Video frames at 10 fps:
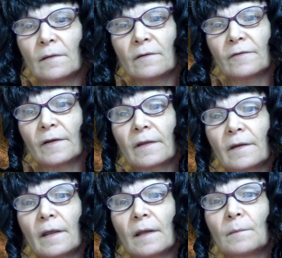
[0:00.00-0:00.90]
if I
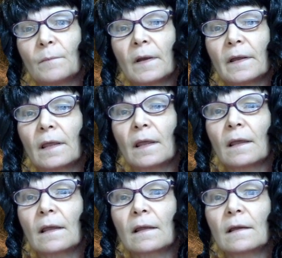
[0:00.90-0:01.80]
could get my
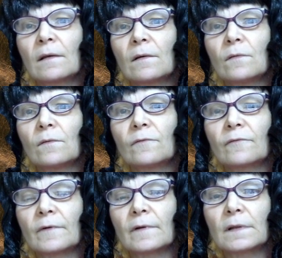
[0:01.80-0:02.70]
king
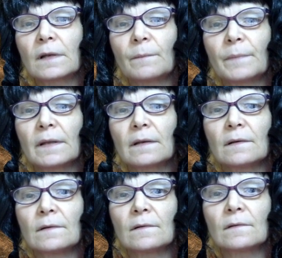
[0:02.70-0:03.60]
over a little bit
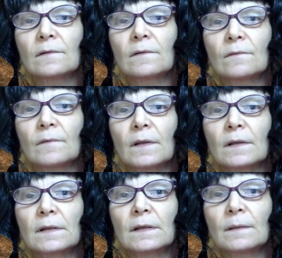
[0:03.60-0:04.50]
and
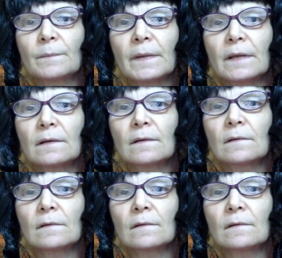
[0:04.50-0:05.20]
doing a little bit